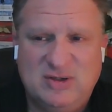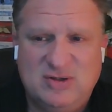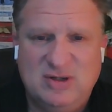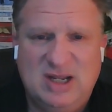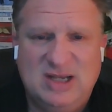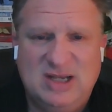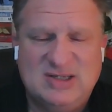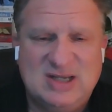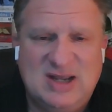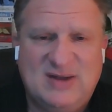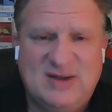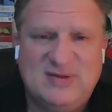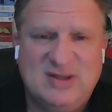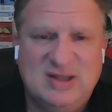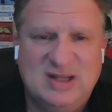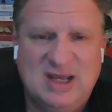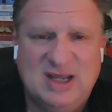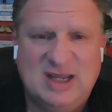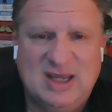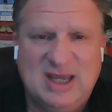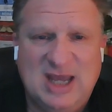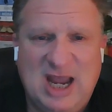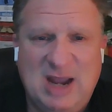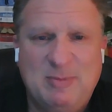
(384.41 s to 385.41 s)
two days after
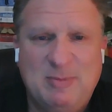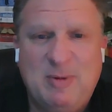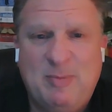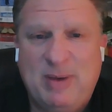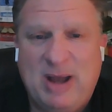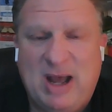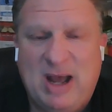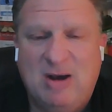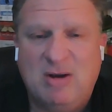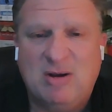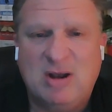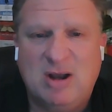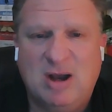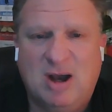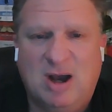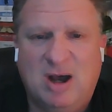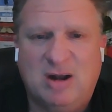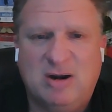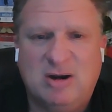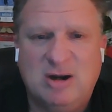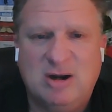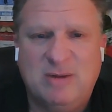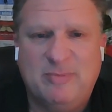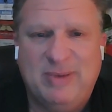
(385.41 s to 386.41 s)
that game, about
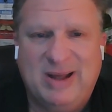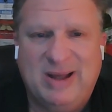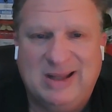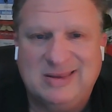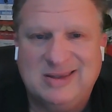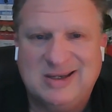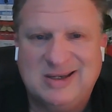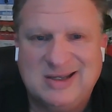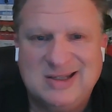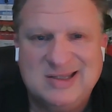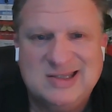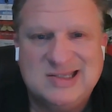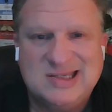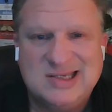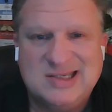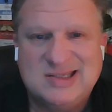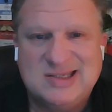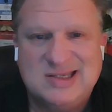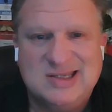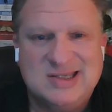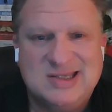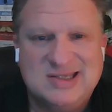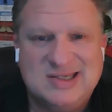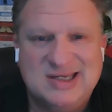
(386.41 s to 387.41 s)
Connor and about the
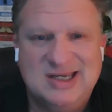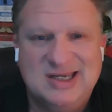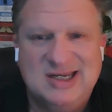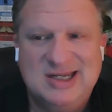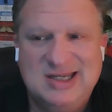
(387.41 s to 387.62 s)
consistency.